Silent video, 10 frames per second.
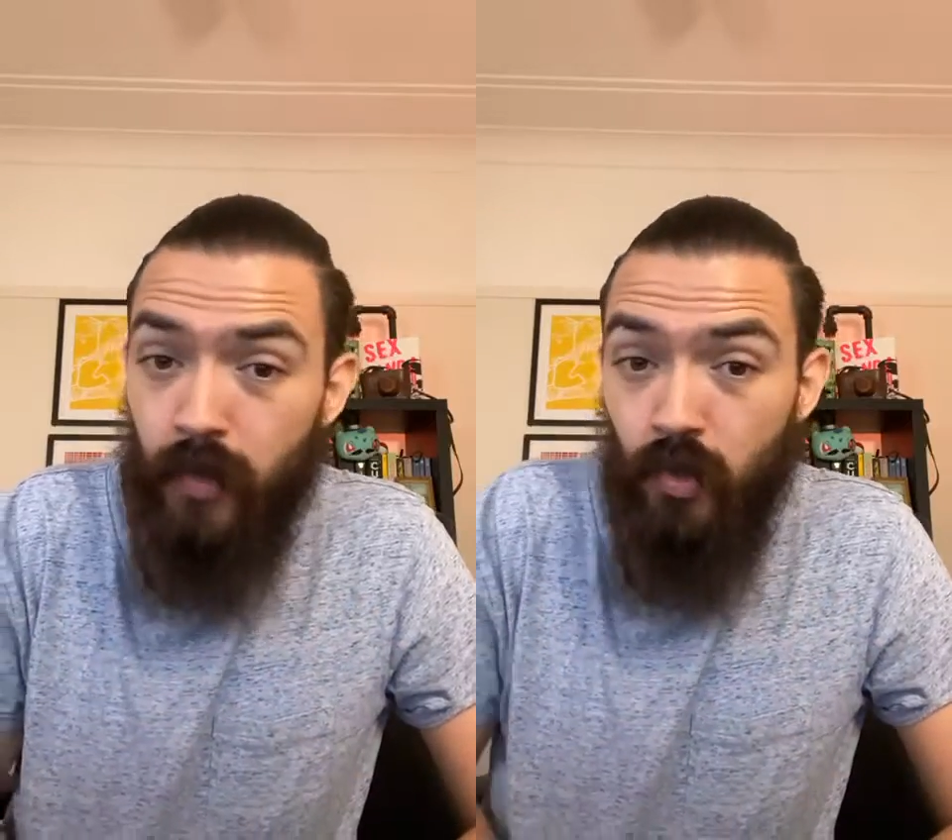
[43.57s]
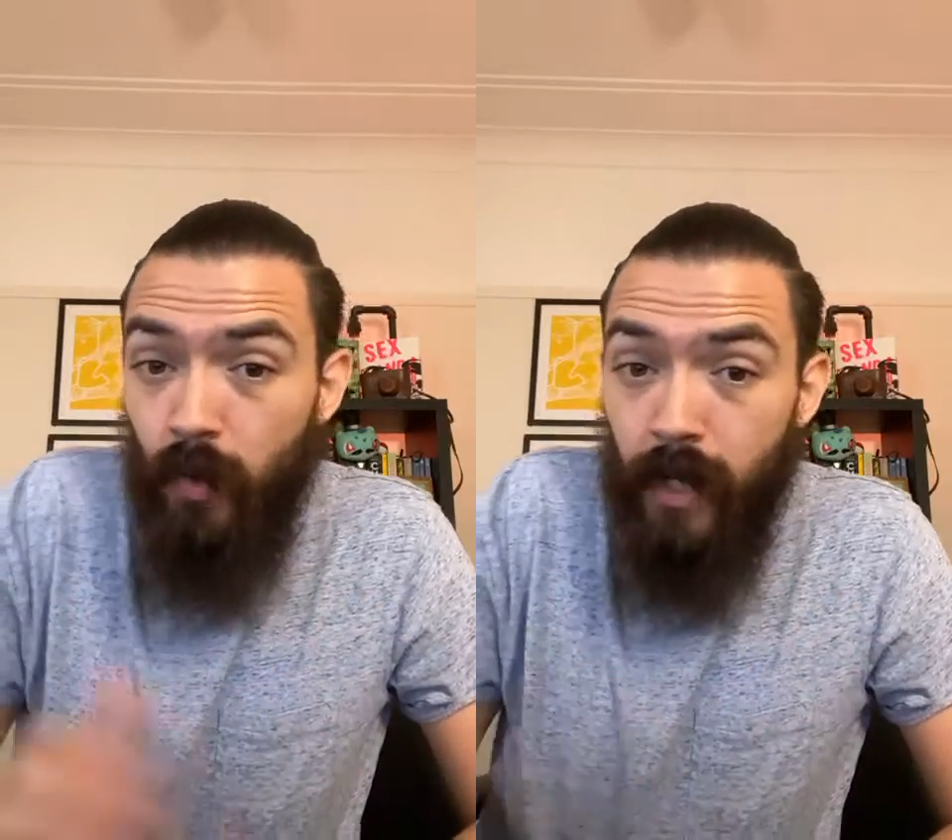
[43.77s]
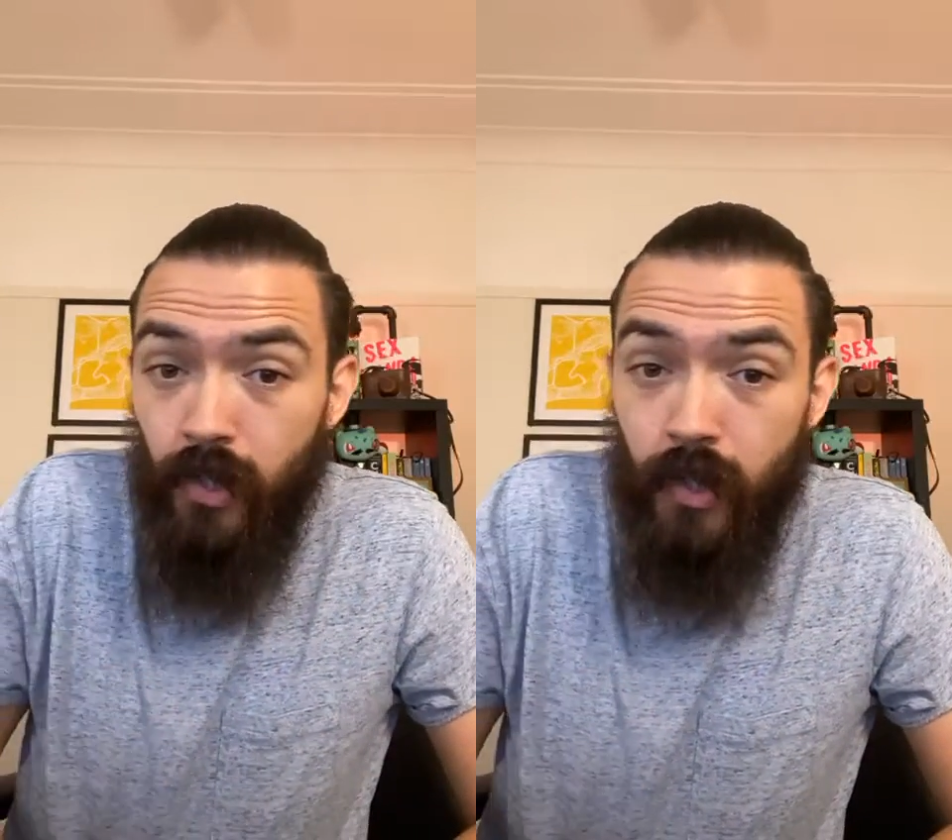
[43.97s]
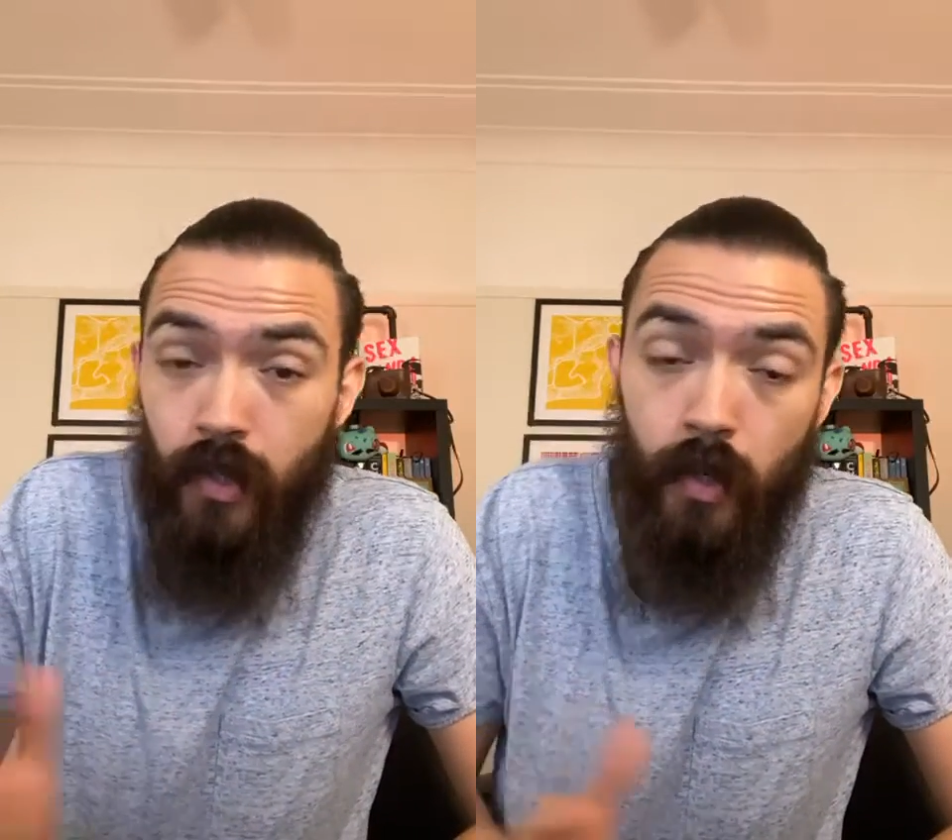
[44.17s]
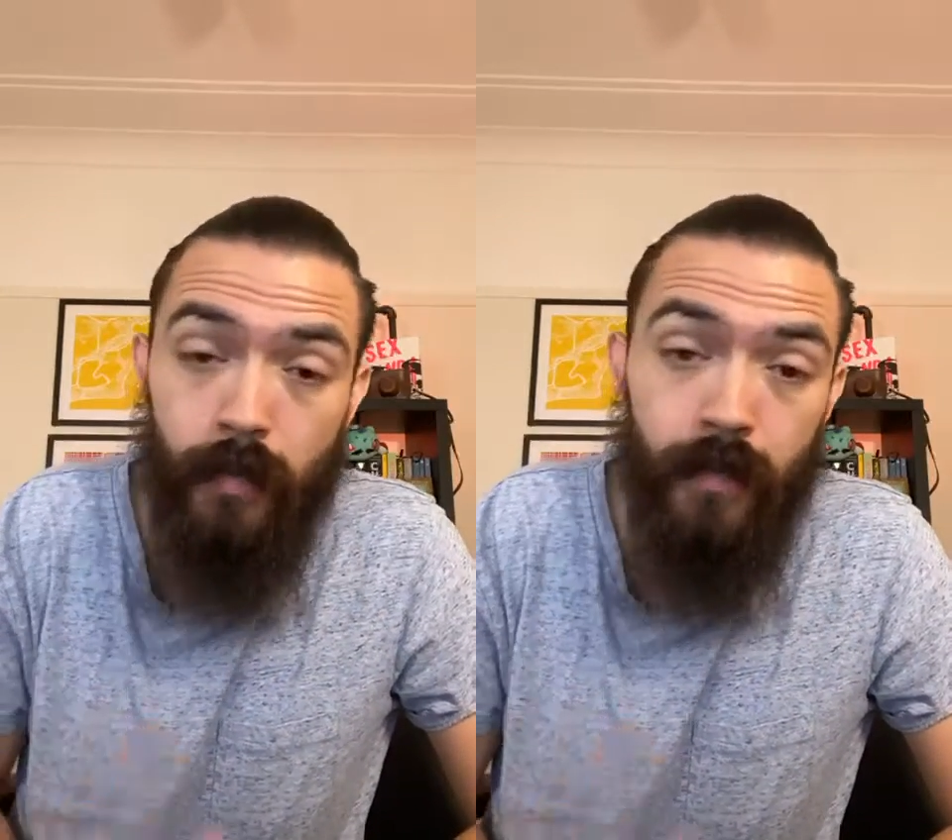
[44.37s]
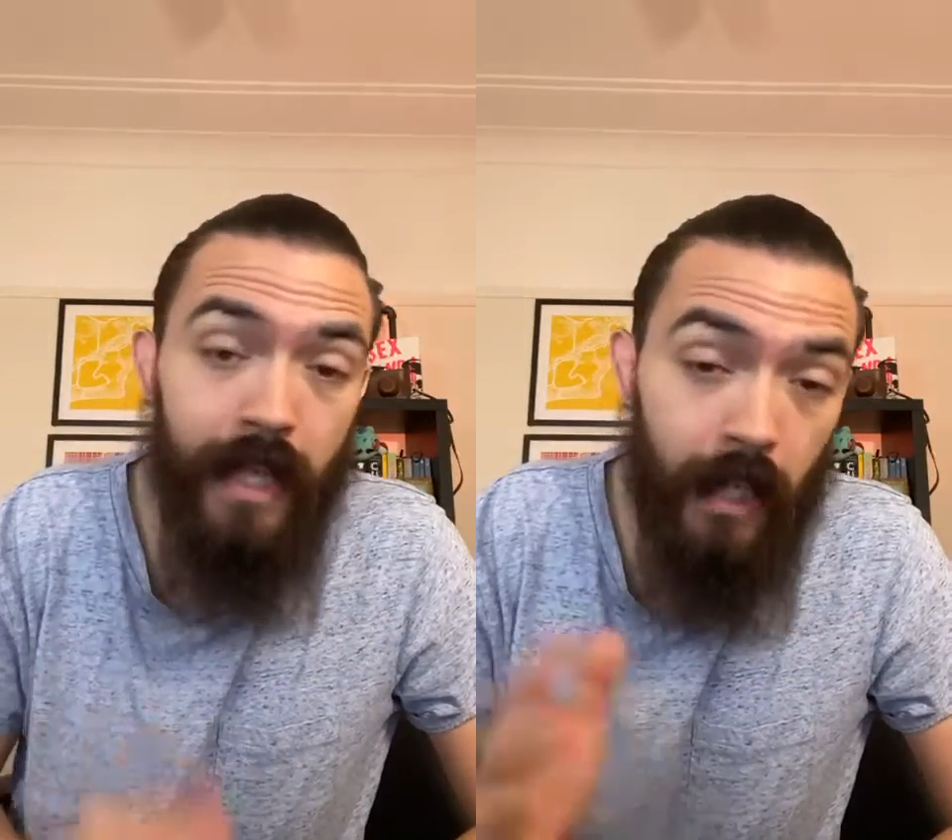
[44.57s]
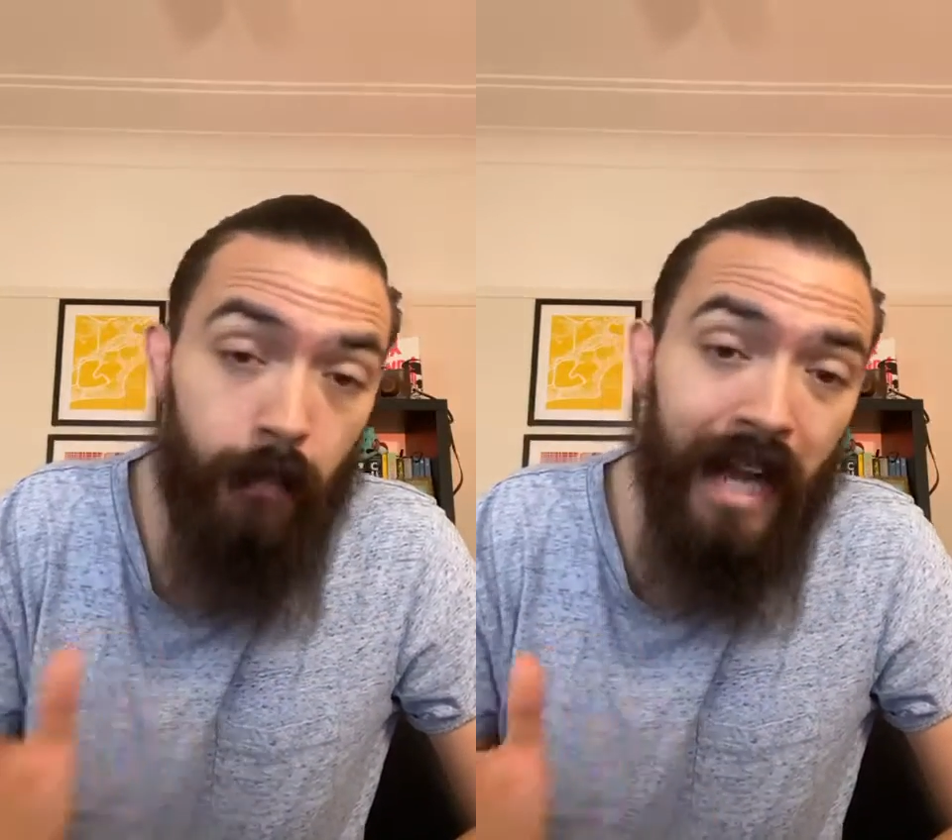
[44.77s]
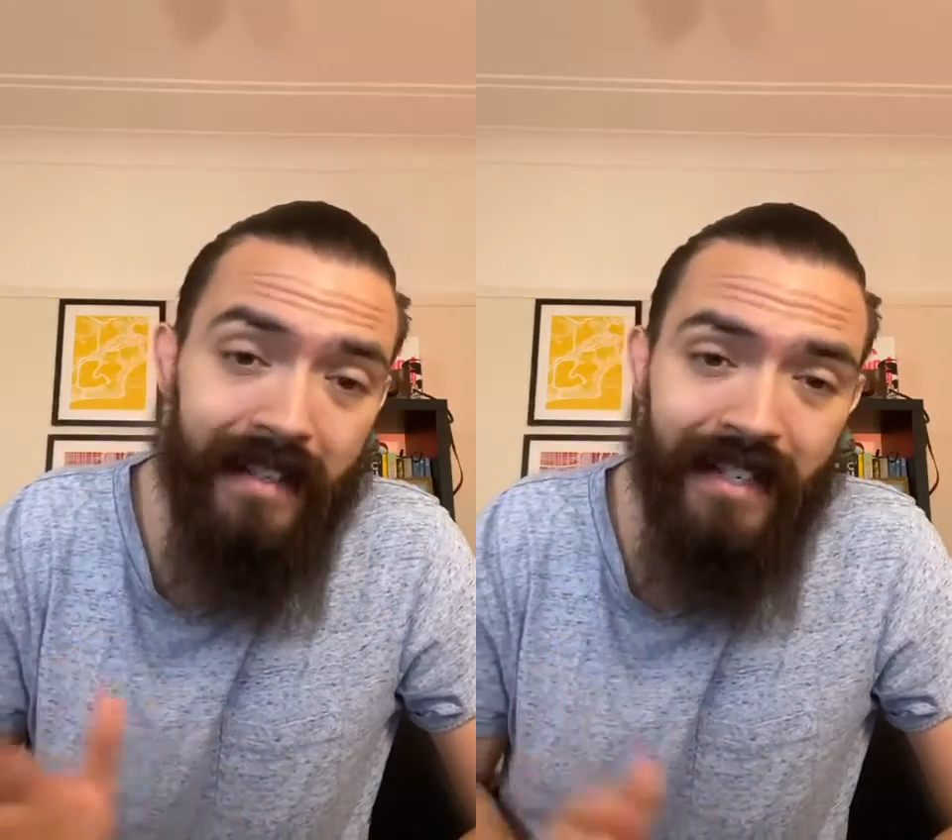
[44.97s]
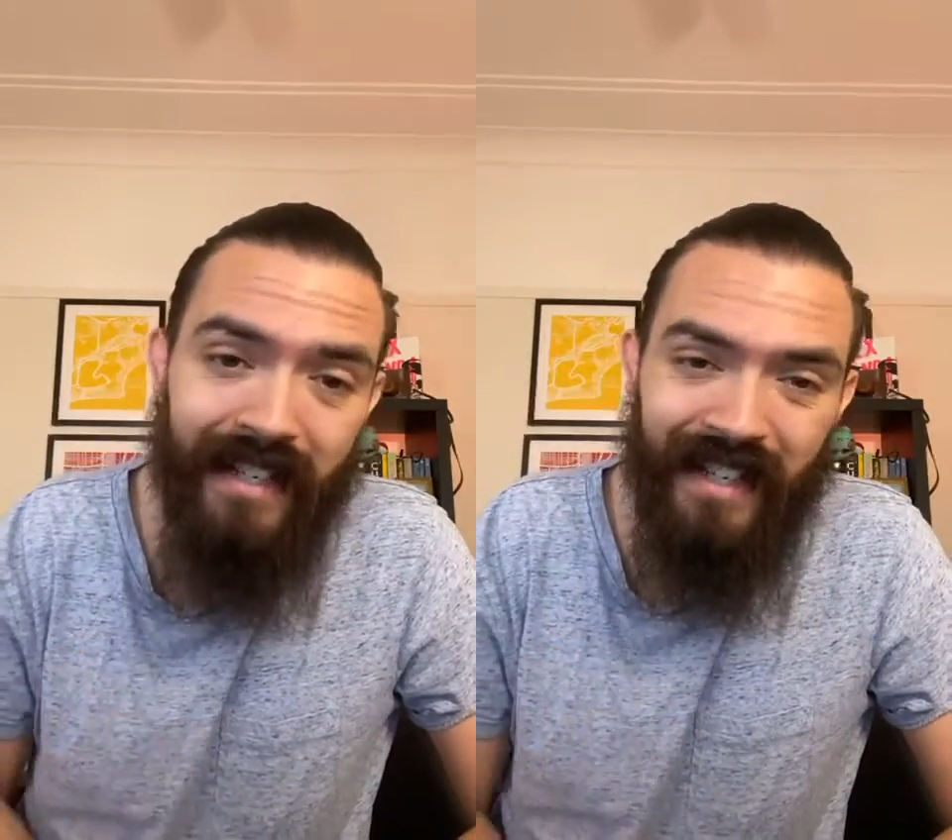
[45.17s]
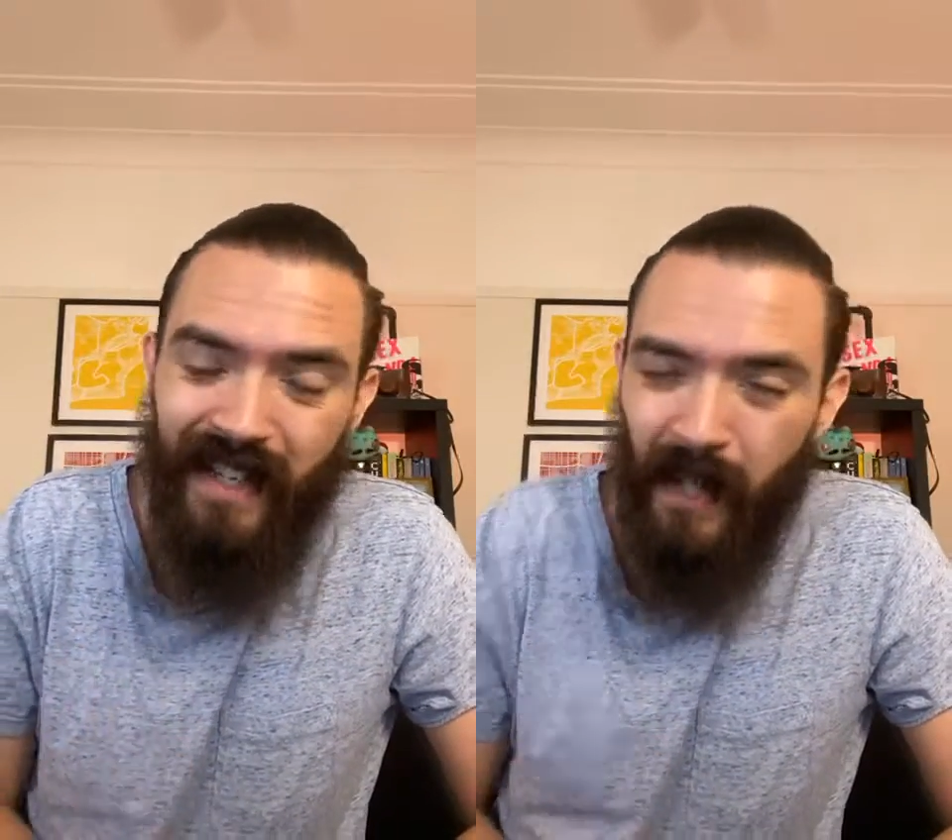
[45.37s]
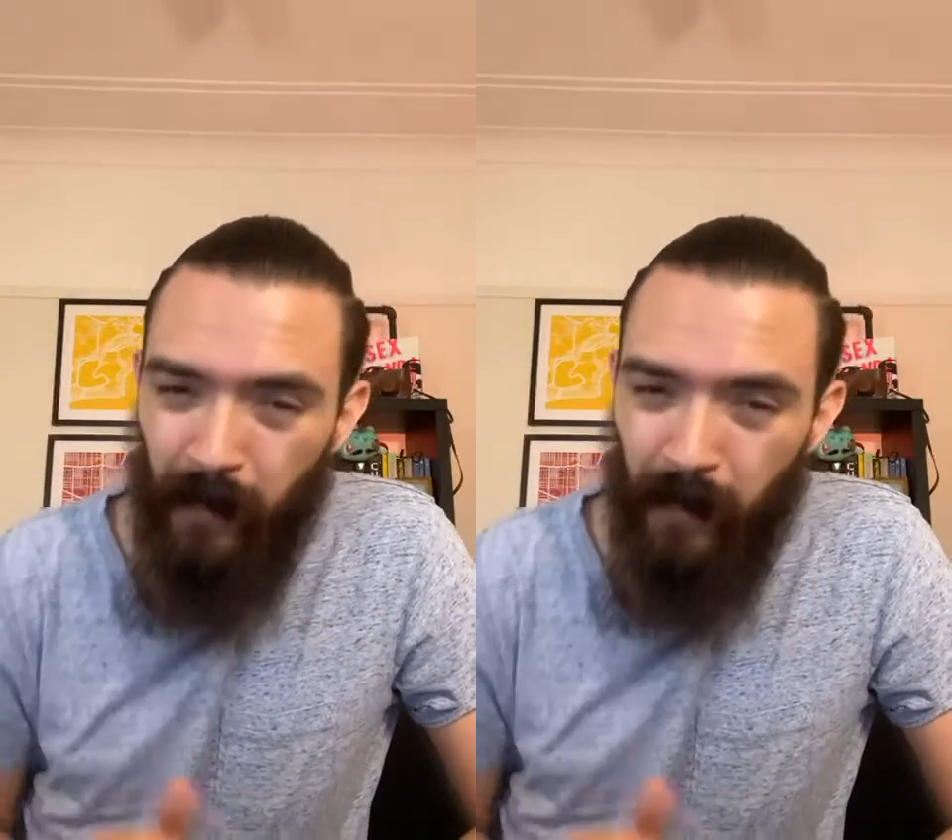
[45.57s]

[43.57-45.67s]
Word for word: stretched in terms of their capacity, and